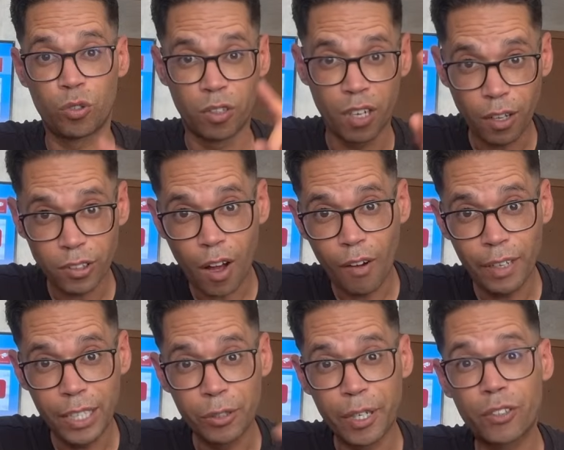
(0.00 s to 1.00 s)
So not only
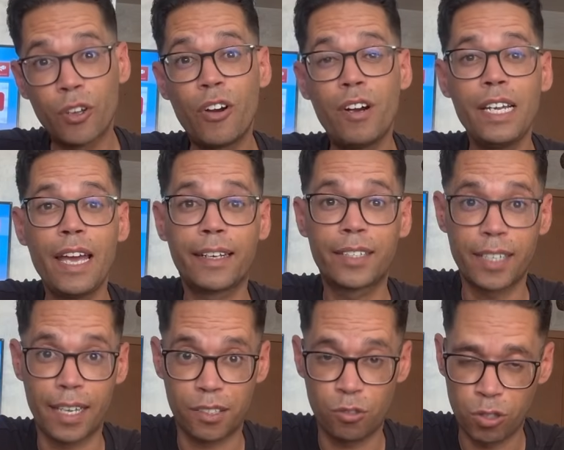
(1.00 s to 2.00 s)
you get early
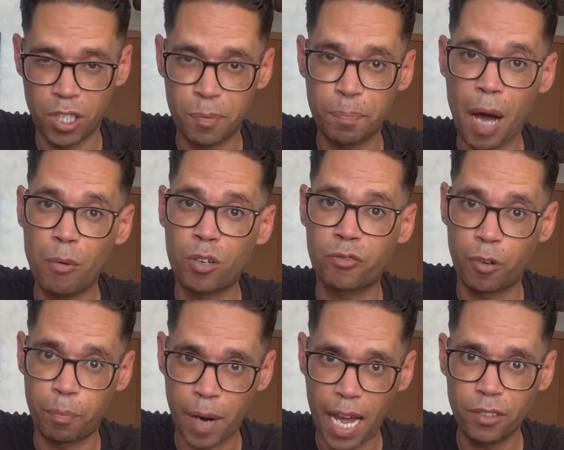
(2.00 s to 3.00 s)
access to this powerful
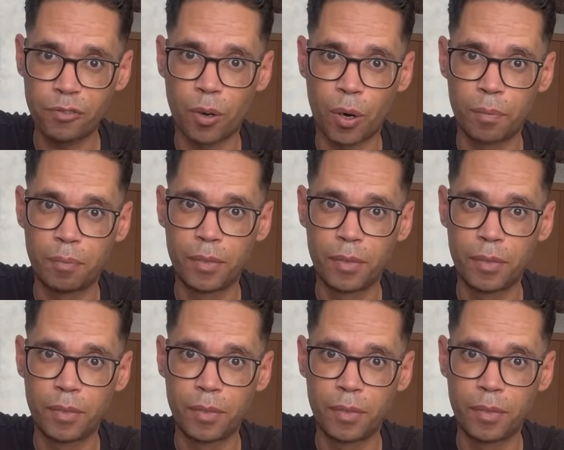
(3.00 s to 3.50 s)
platform,